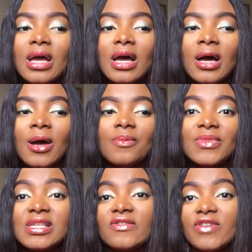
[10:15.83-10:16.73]

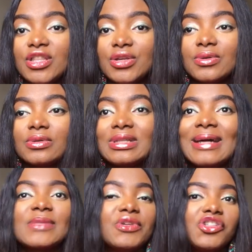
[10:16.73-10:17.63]
this video
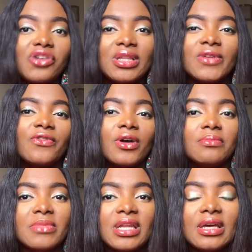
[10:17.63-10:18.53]
that's been trending for a
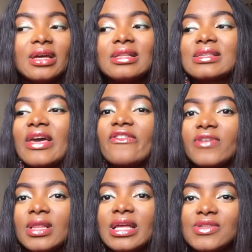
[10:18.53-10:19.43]
minute, I
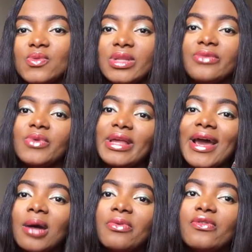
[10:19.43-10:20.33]
feel it's really, really
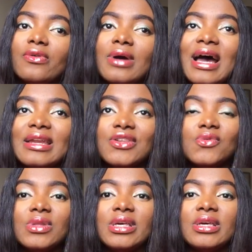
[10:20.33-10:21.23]
helpful, and
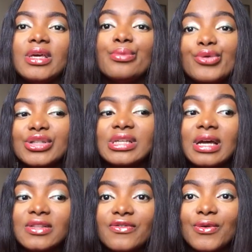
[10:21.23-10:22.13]
it's really
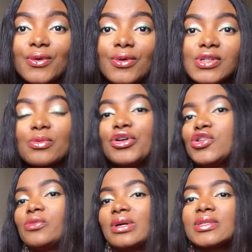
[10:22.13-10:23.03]
important for small
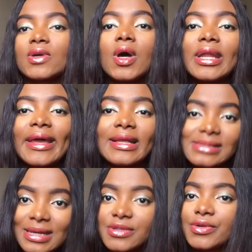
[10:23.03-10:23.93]
YouTubers to
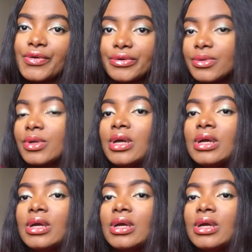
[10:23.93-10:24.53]
connect and to grow.